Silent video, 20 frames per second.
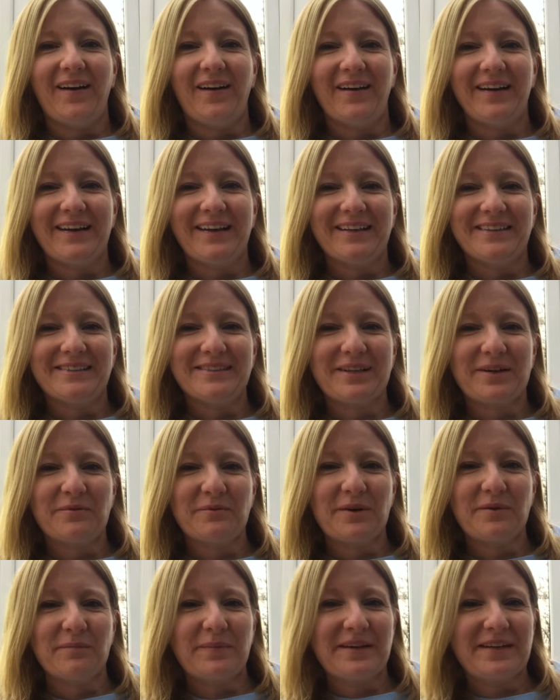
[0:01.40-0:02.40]
Hi, so
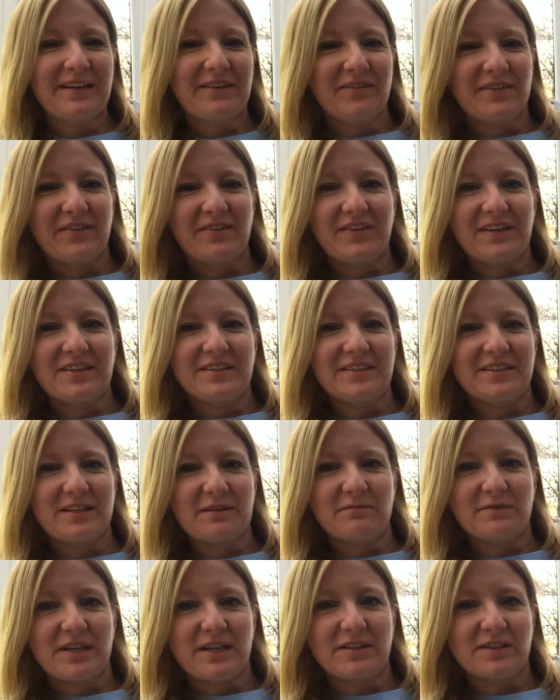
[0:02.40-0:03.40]
we've been given this
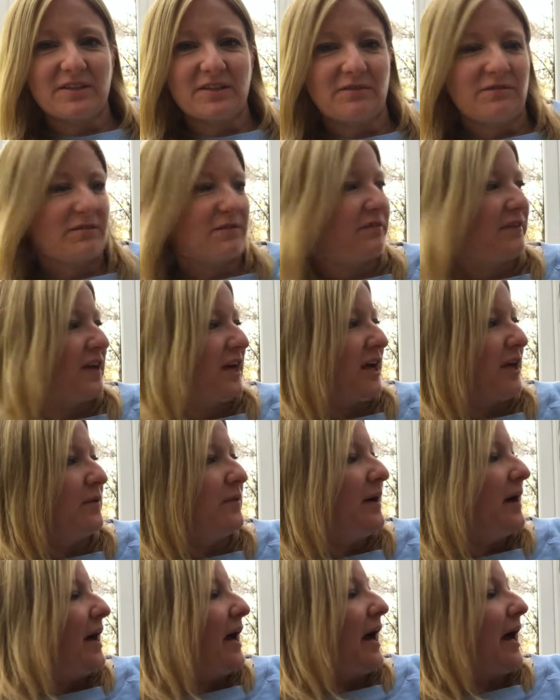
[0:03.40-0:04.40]
STEM set to review.
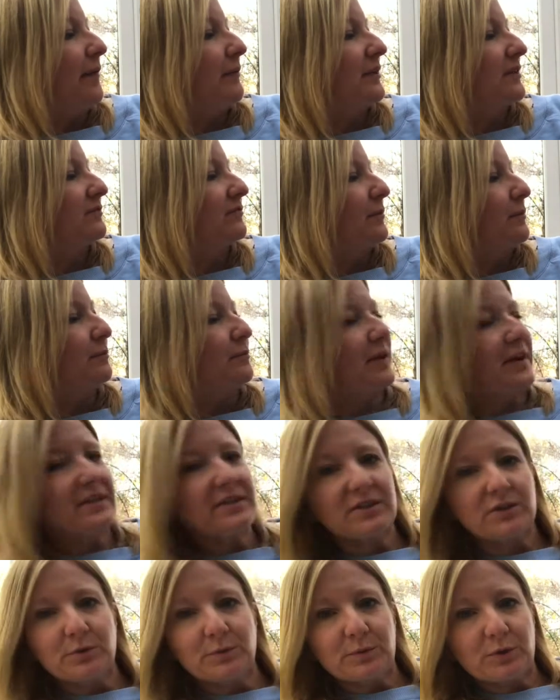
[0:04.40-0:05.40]
It's from
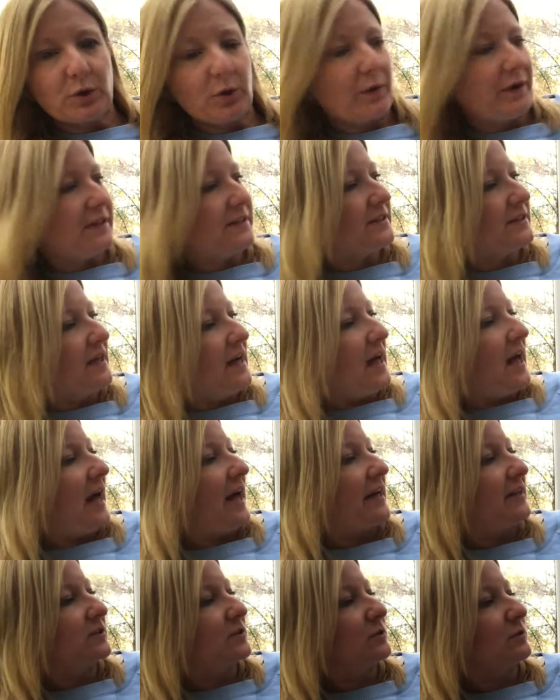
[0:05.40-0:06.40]
Brainstorm Toys.
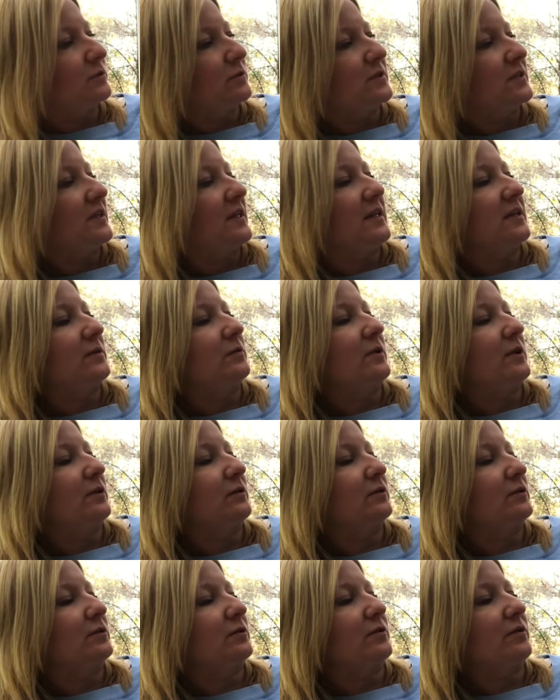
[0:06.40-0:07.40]
It's called See the
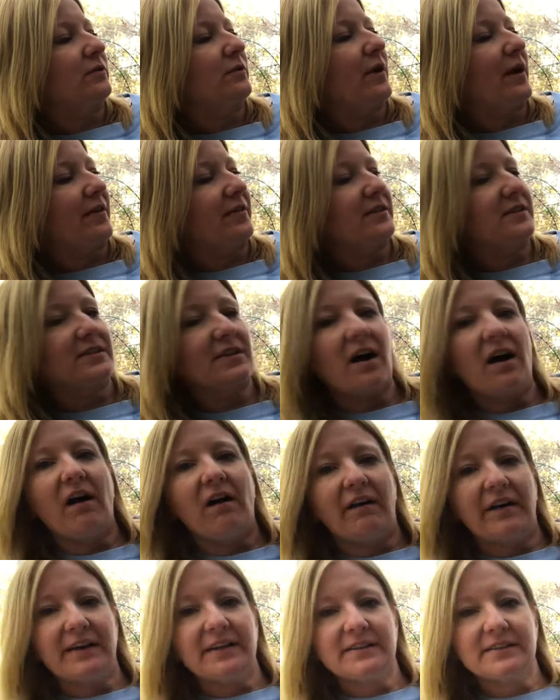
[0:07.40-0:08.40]
World Through Others'
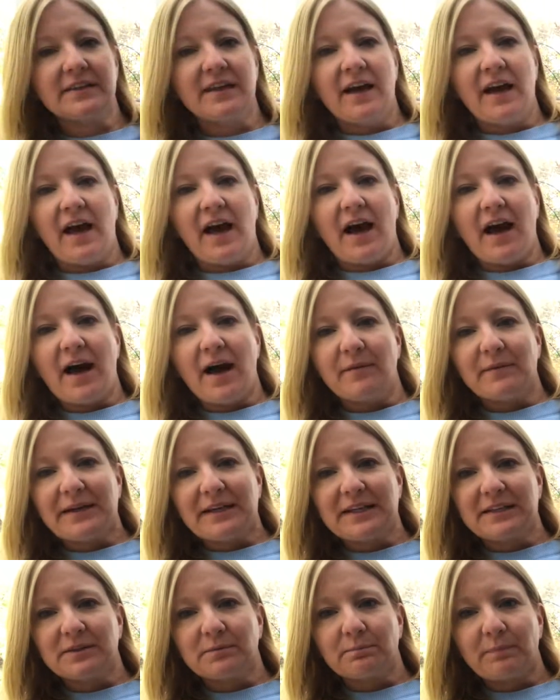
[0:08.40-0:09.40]
Eyes. And
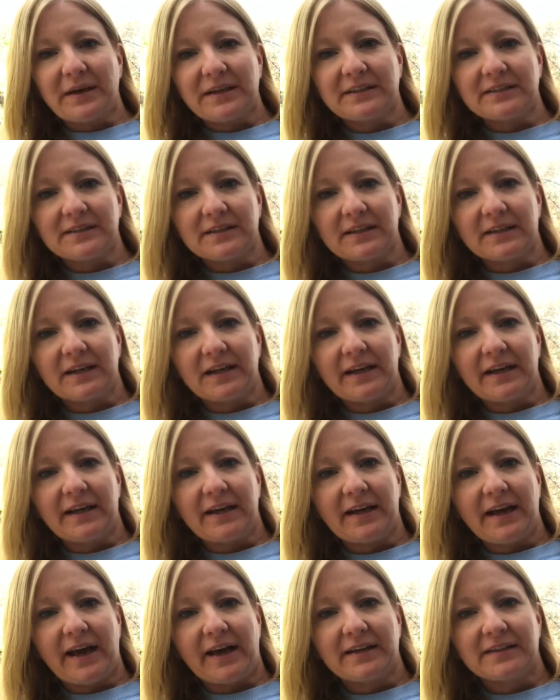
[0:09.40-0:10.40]
it's
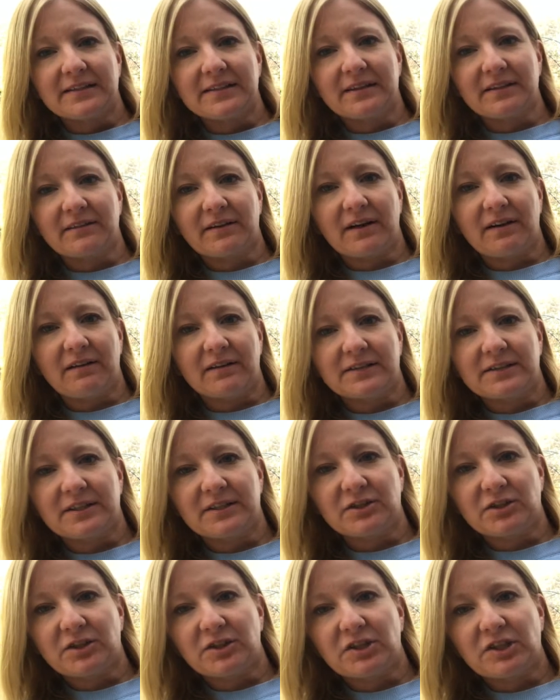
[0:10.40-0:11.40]
basically a set of
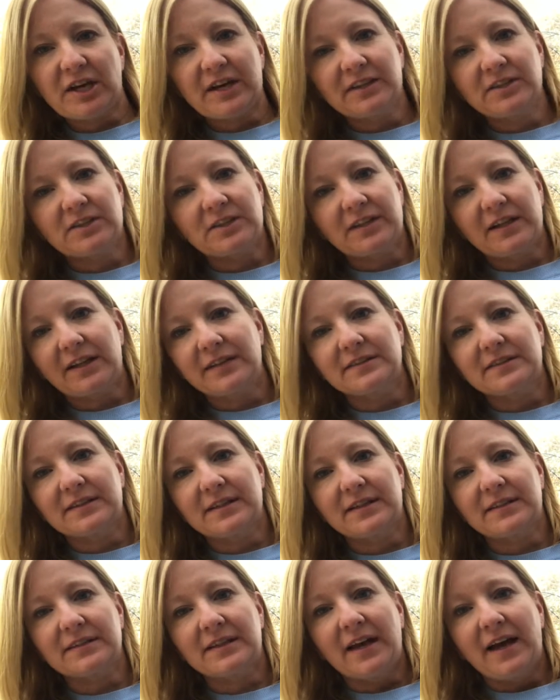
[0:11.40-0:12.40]
glasses. You change the
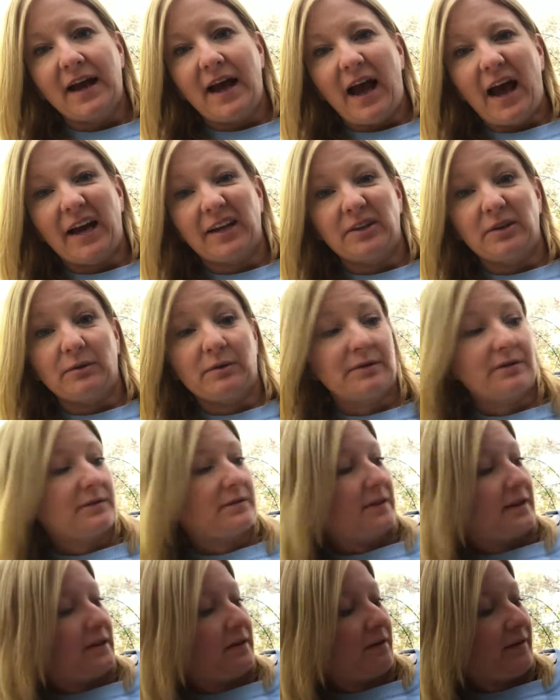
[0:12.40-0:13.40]
lenses and you can
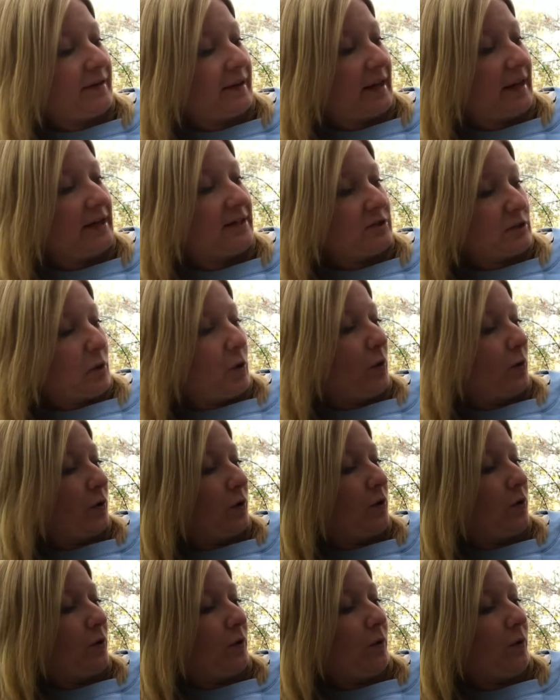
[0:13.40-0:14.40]
see like a dog
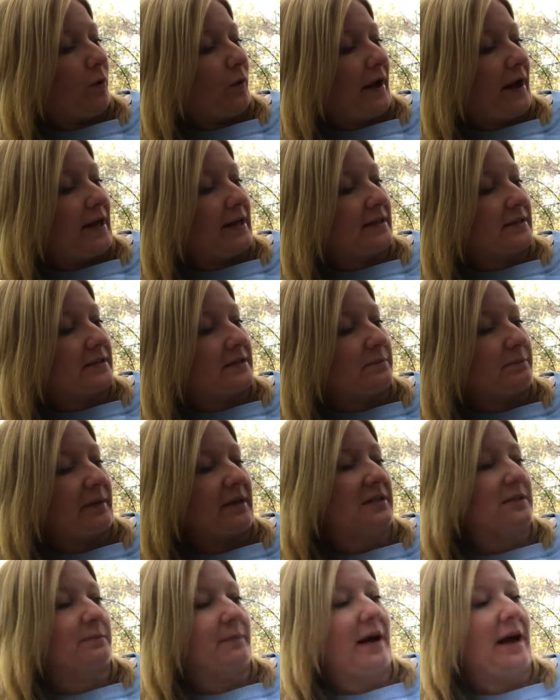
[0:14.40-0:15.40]
or a
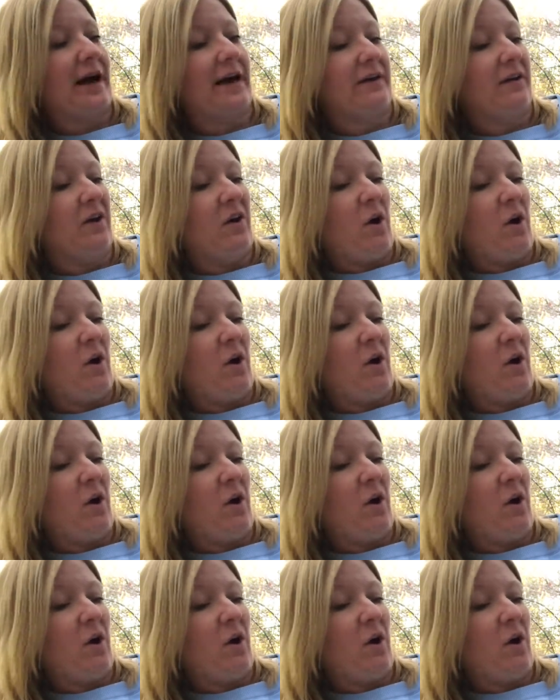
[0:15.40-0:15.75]
spaceman